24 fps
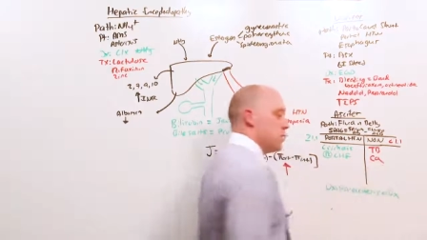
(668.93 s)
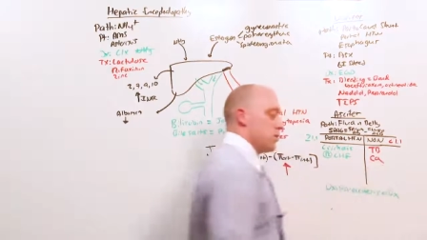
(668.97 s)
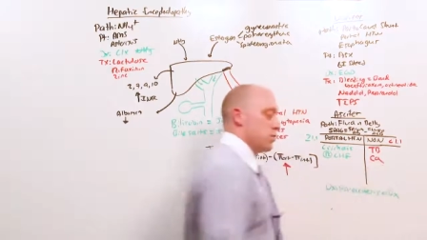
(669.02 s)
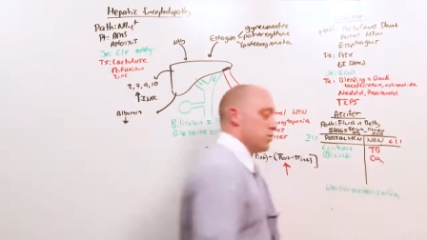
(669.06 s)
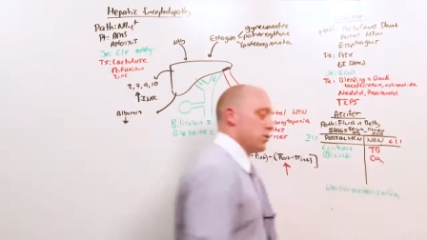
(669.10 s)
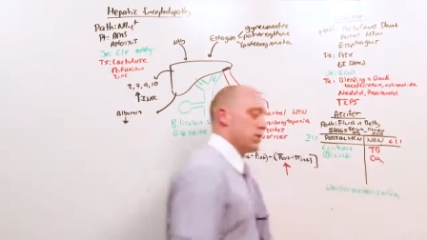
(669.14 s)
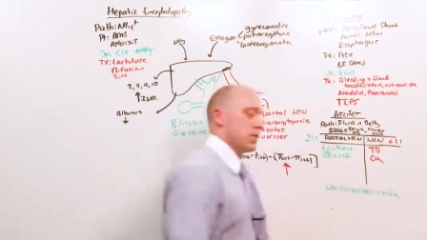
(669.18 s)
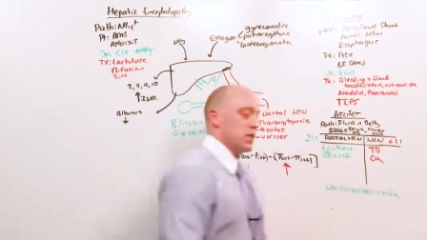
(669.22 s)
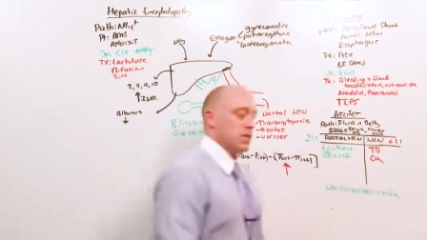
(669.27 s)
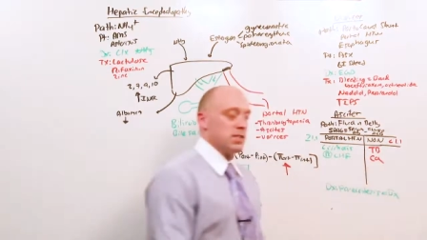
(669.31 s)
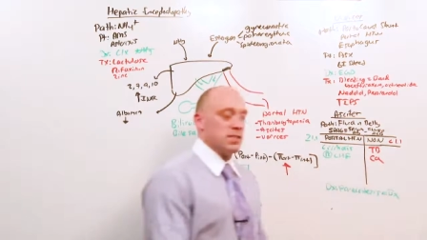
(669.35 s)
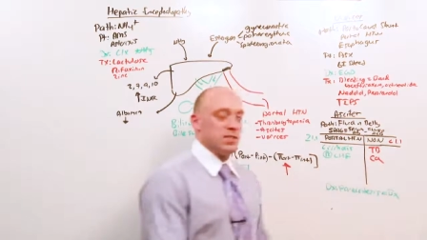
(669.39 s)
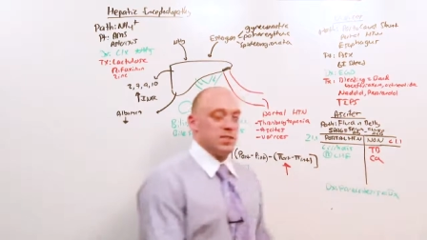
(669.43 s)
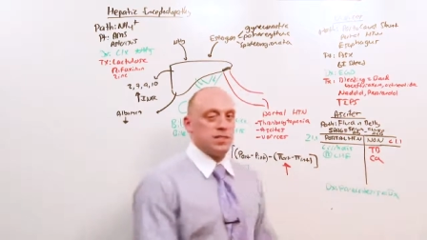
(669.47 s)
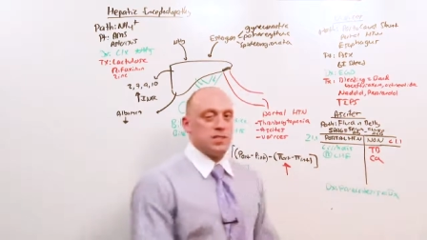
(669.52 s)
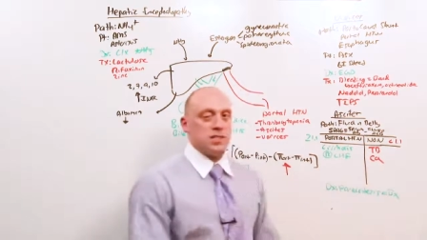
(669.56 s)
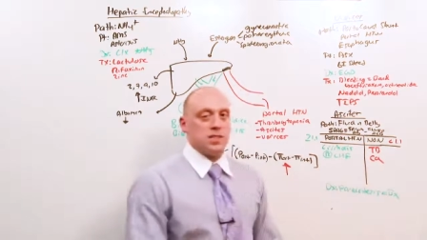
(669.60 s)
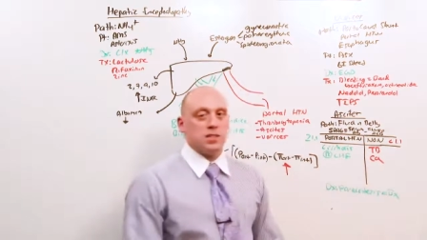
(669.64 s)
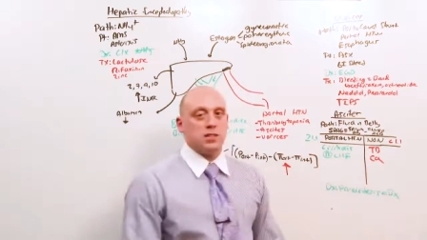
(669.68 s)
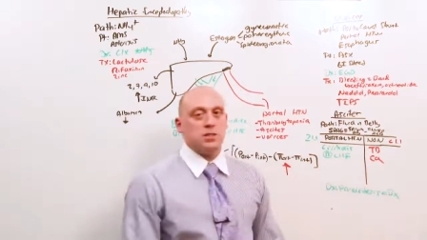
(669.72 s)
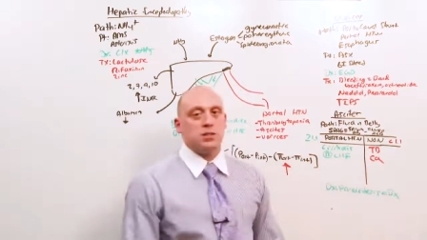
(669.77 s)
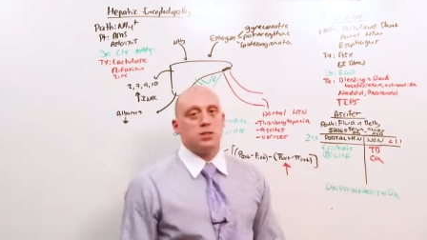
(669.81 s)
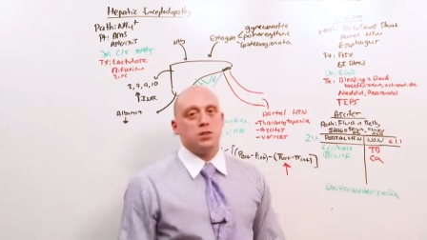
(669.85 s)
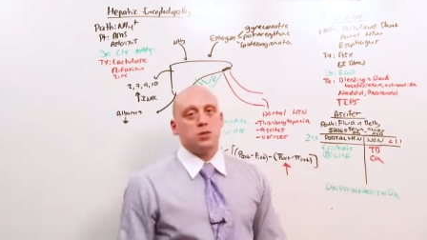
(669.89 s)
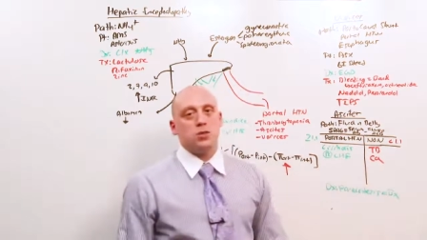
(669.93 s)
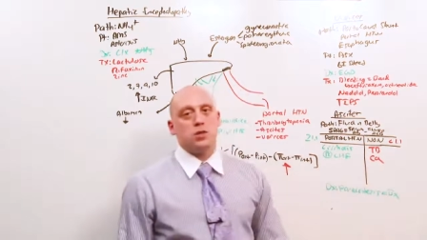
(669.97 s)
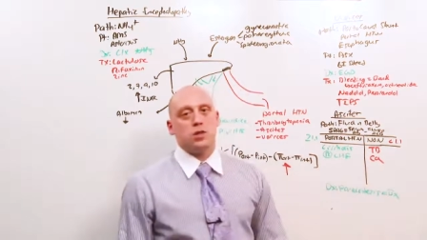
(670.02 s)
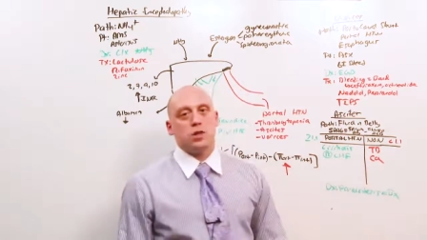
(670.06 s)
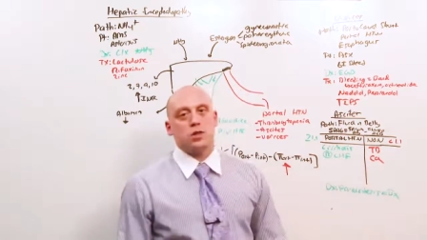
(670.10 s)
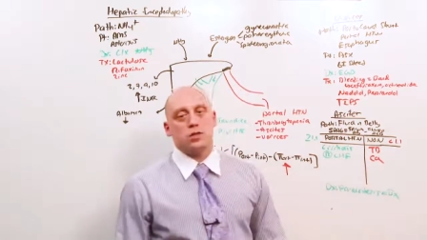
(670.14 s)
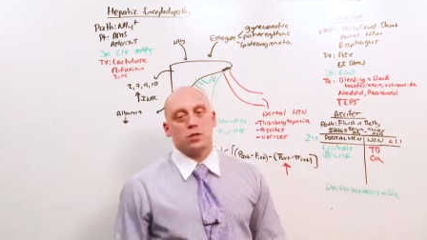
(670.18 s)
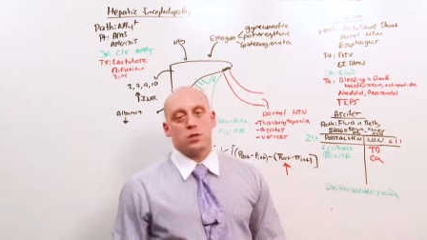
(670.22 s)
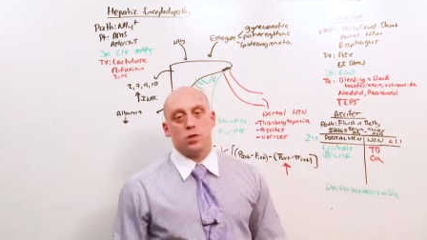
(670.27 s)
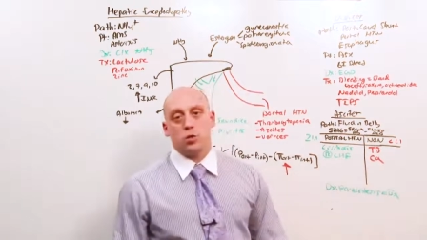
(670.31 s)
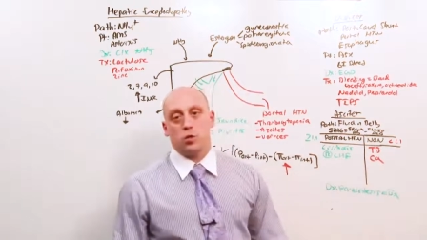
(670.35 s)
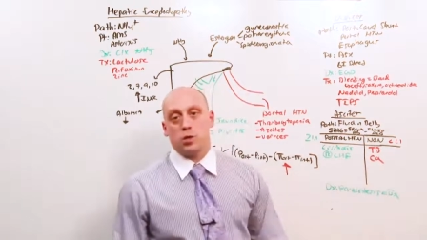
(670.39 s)
Malignancies that can do
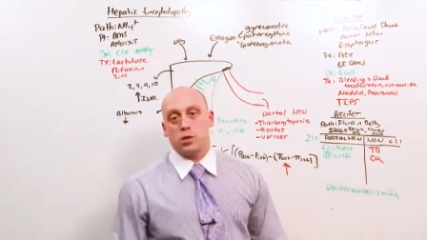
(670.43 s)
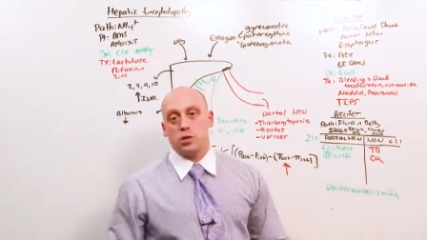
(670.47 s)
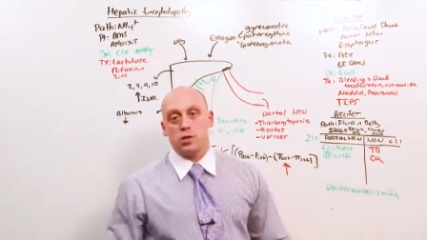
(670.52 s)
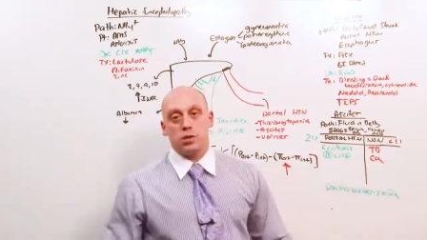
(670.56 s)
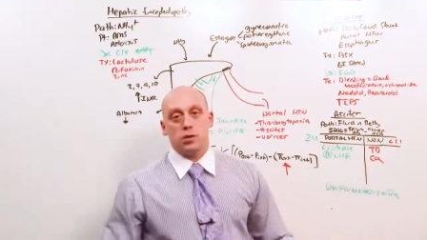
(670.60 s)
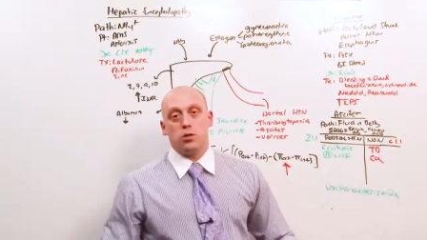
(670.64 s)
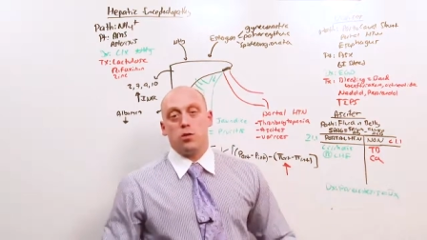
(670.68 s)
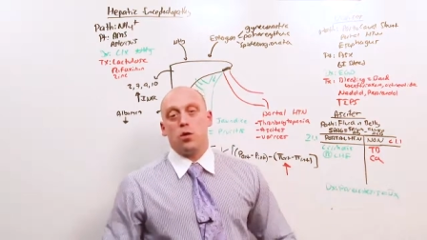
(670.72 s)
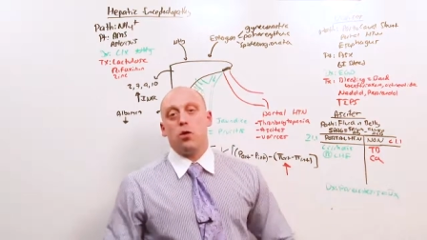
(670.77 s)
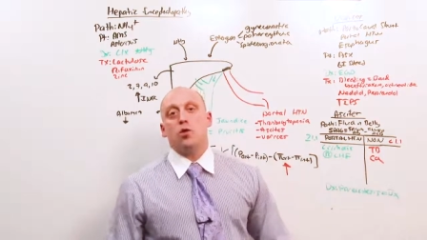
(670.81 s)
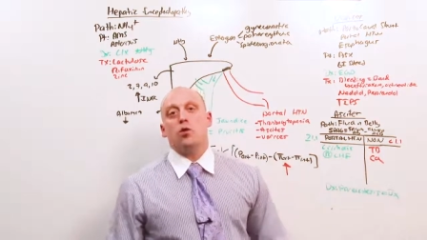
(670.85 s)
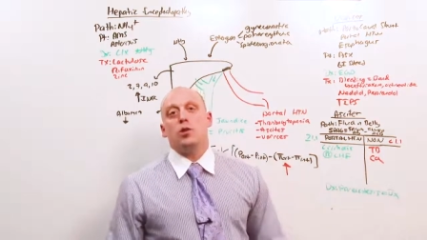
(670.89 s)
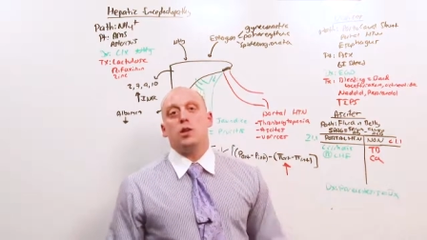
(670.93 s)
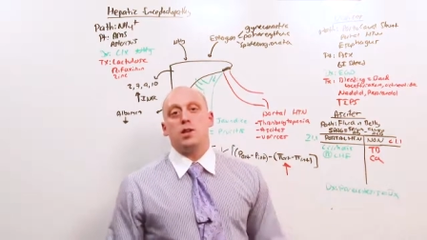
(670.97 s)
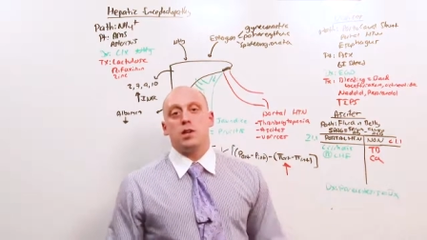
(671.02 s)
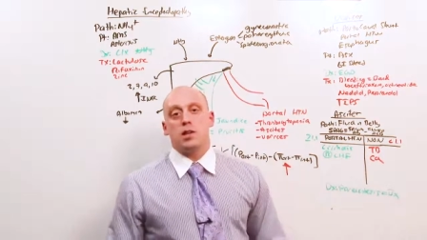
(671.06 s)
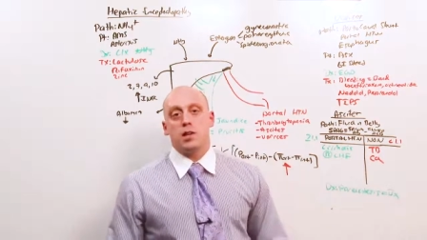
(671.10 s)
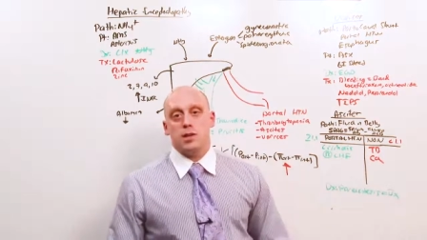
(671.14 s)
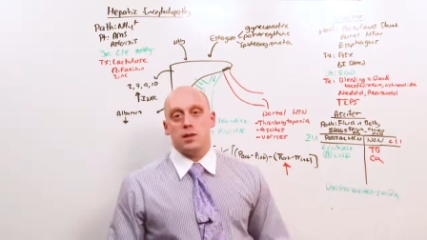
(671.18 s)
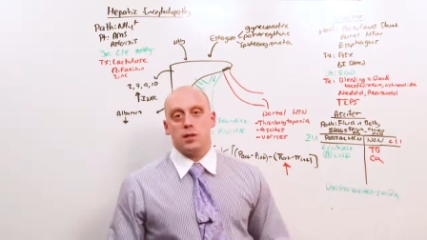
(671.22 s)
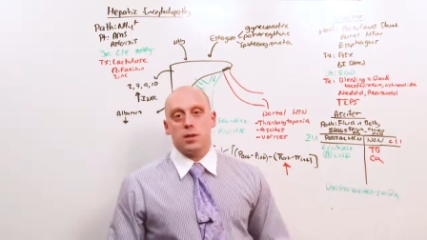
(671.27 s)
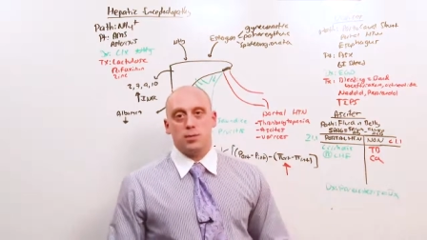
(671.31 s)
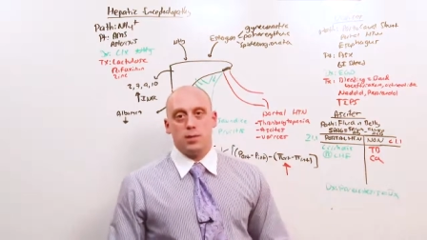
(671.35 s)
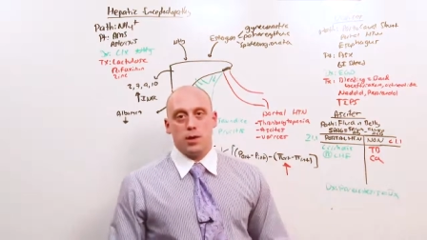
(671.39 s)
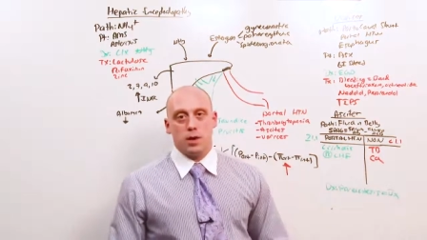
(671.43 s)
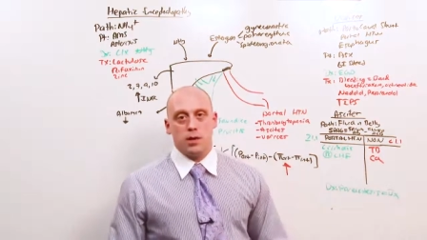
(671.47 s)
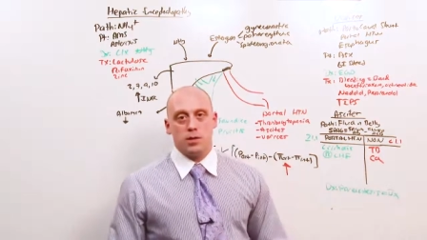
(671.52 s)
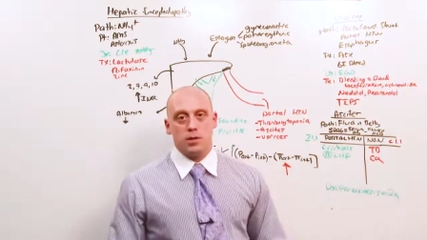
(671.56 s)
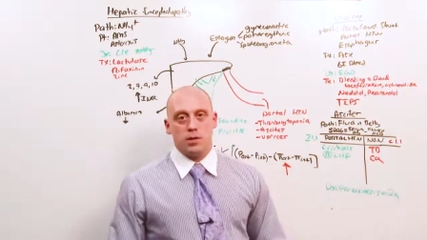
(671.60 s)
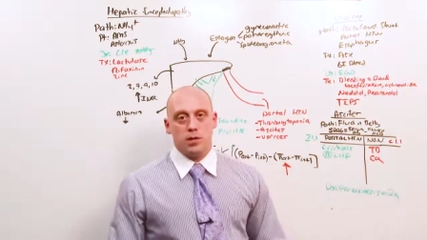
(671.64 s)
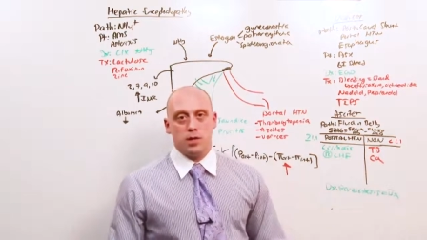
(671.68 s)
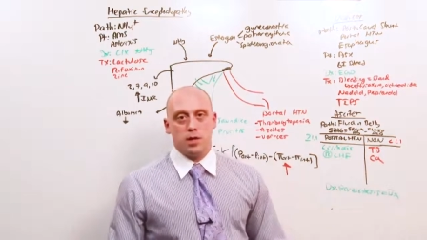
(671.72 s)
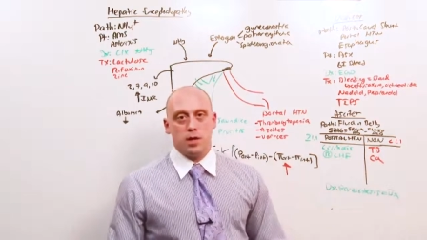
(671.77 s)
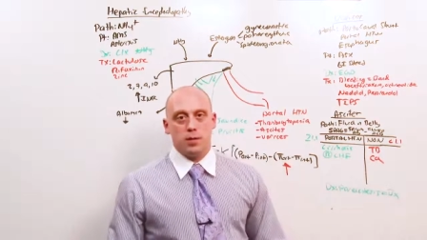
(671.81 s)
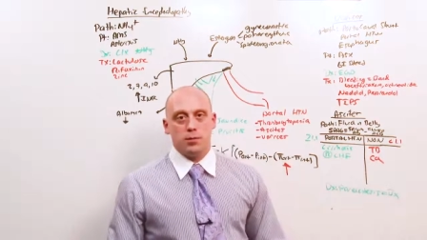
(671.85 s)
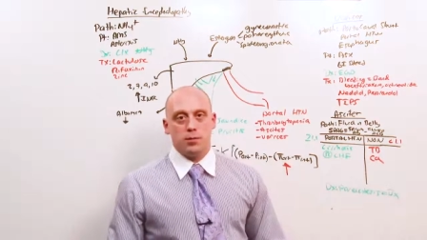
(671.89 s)
this are the ones that are already in the
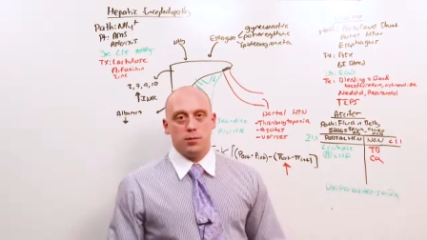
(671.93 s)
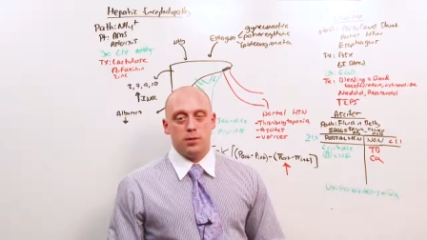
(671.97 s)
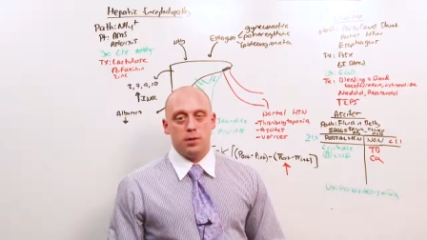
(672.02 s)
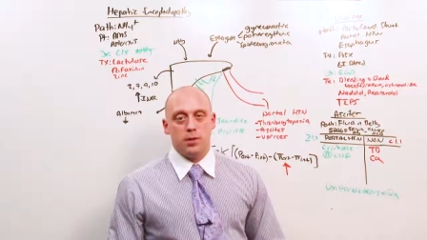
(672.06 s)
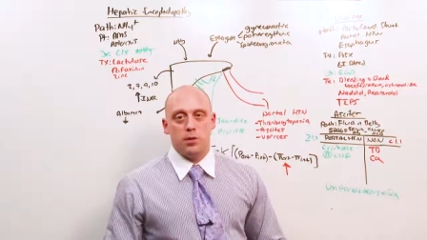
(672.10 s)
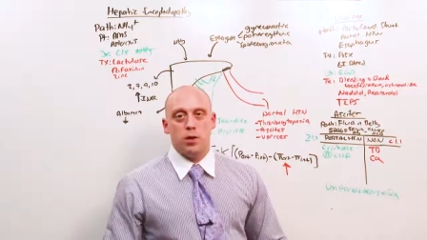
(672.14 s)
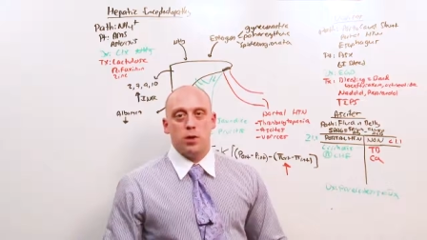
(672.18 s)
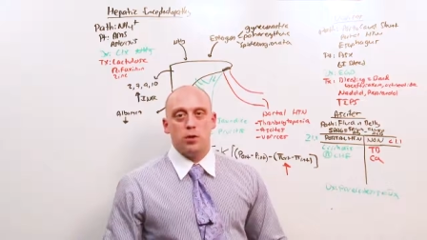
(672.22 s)
peritoneum,